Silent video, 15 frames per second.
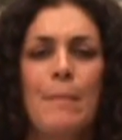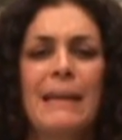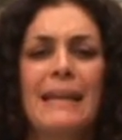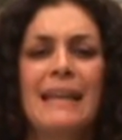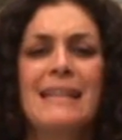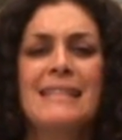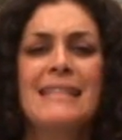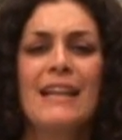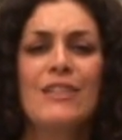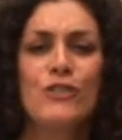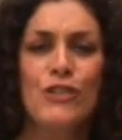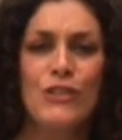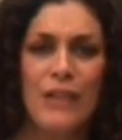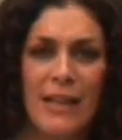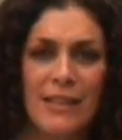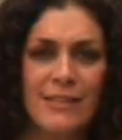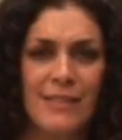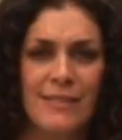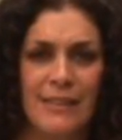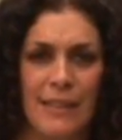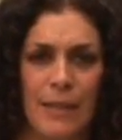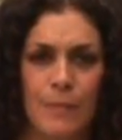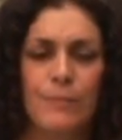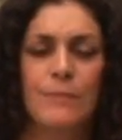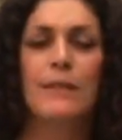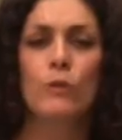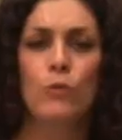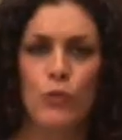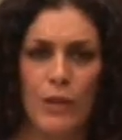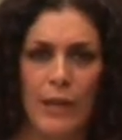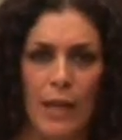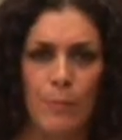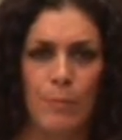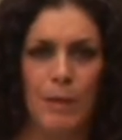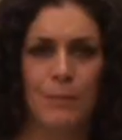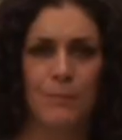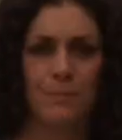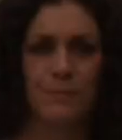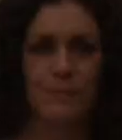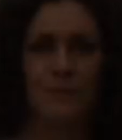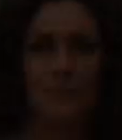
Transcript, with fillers: Mariana Sánchez, Al Jazeera, Tegucigalpa.